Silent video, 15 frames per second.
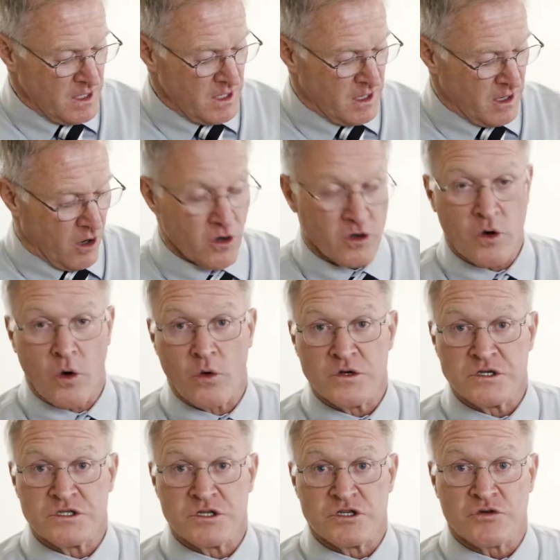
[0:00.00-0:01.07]
Our
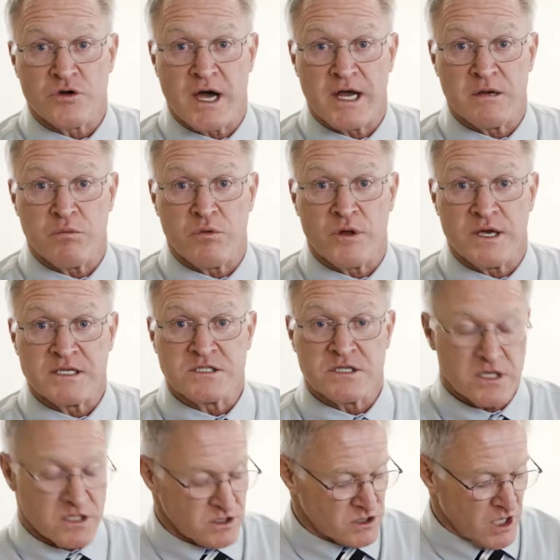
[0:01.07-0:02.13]
goal is to try to
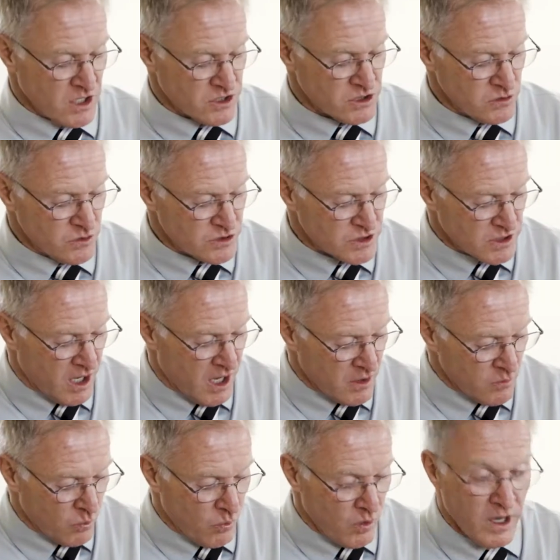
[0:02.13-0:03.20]
place a solution
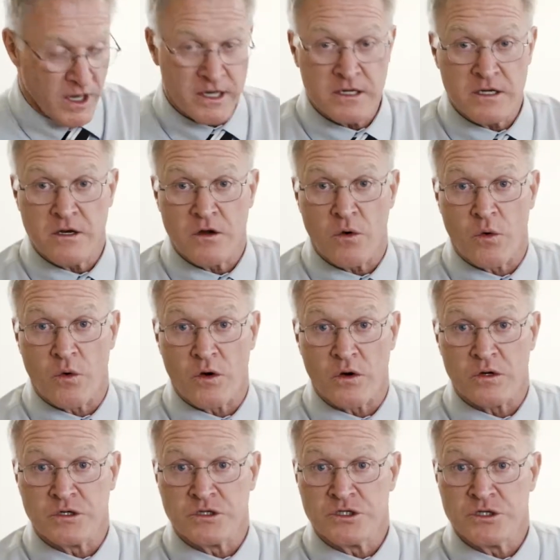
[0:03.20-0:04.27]
on one
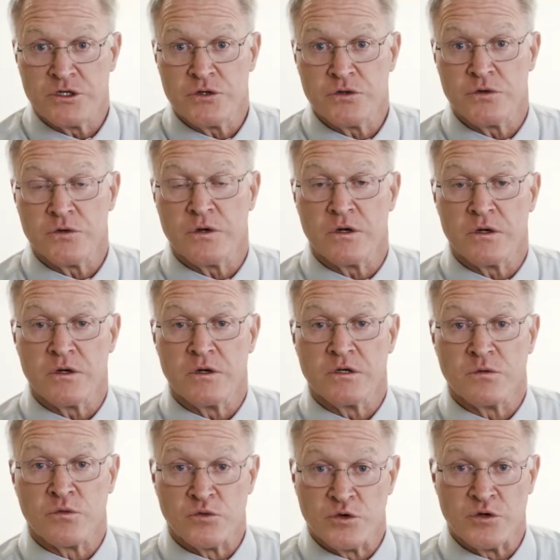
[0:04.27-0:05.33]
or two
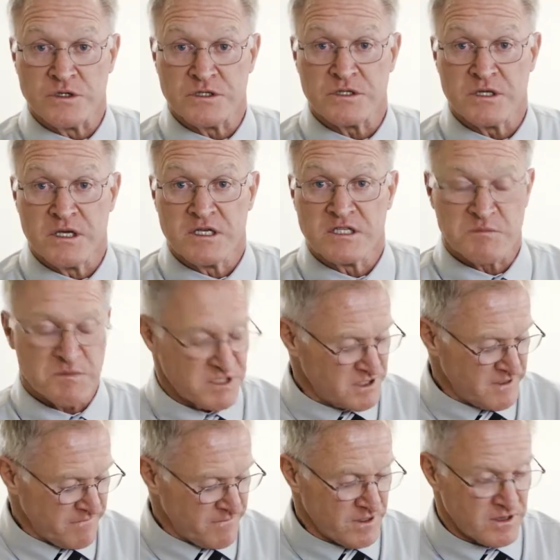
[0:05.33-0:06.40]
roots
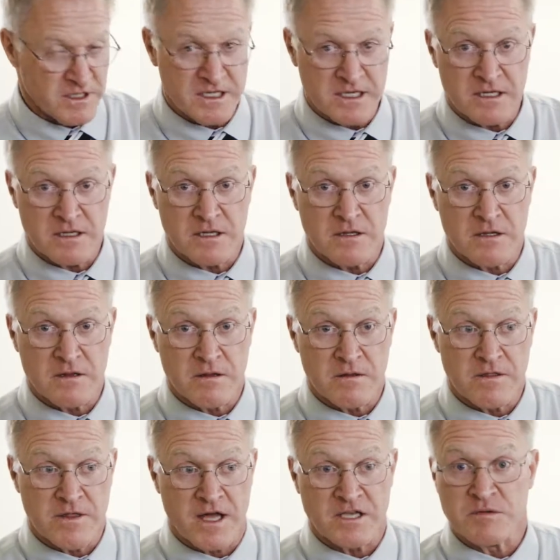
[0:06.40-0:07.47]
specifically
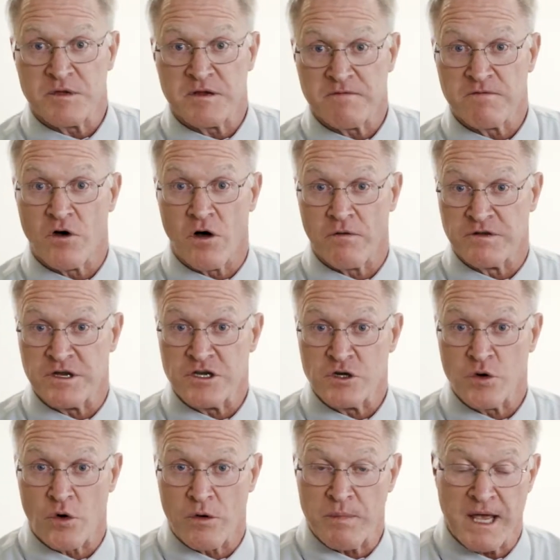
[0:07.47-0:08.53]
thought to be involved in
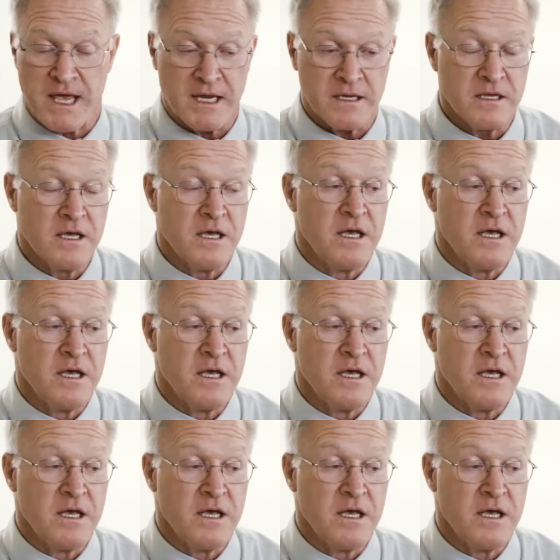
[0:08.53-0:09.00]
your pain.